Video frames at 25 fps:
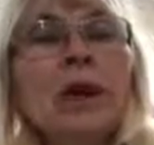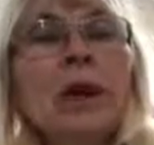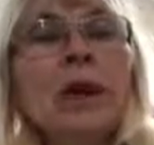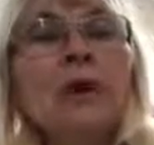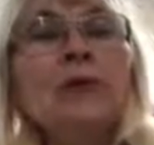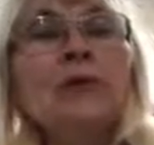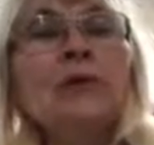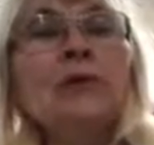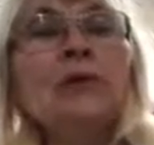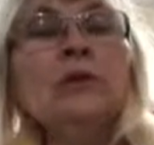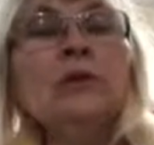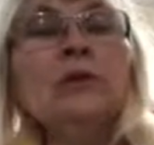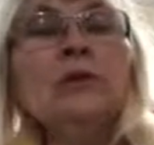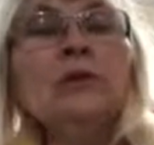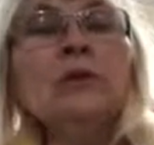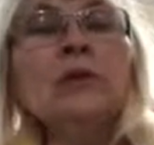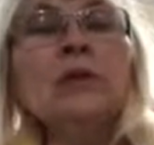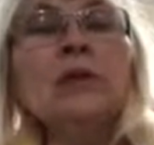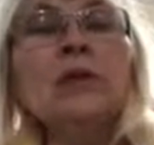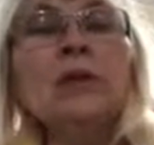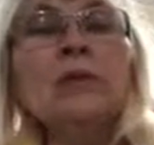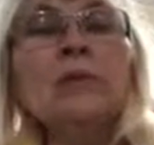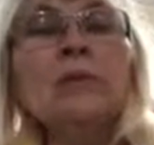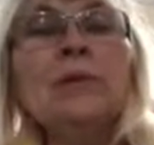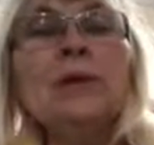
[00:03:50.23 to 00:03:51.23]
After
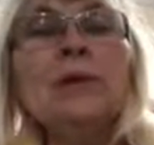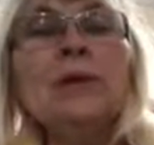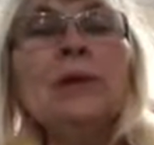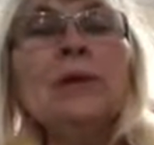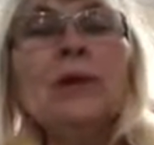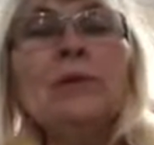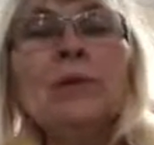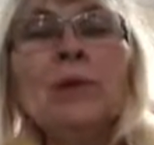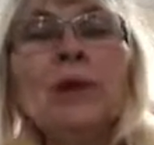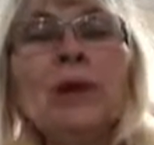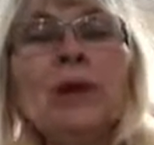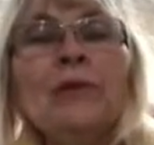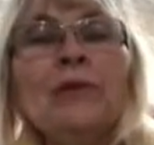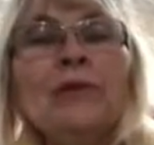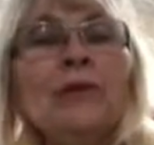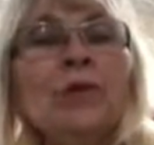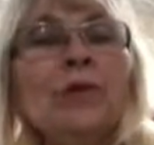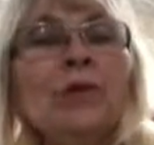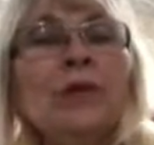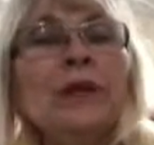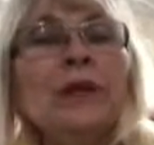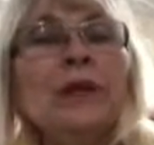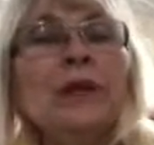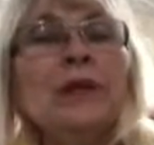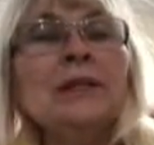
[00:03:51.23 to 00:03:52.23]
losing them, he ran on
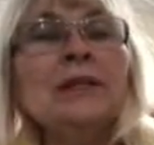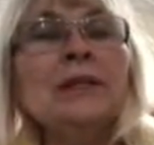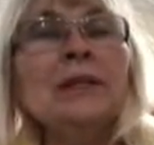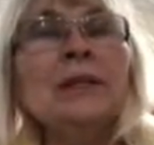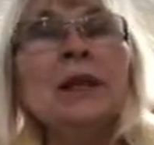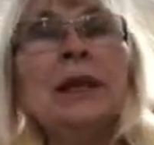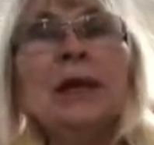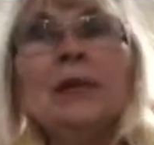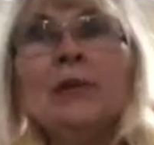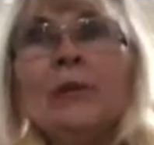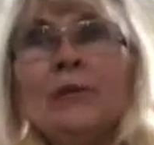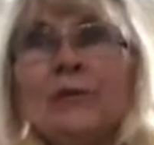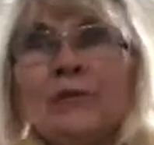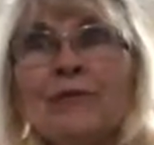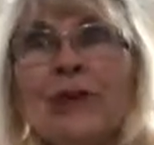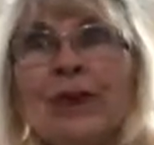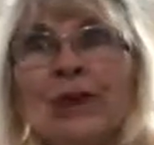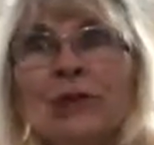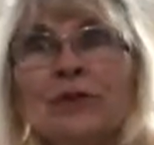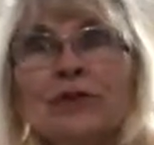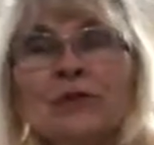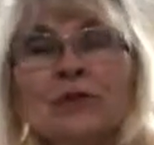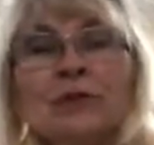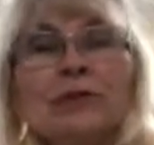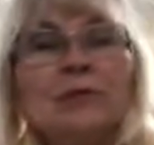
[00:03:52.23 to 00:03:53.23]
4 legs and went
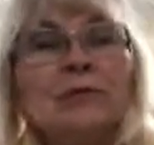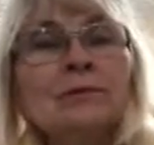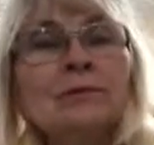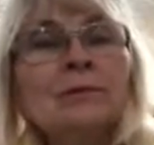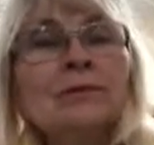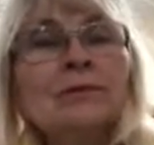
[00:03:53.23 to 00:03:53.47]
faster,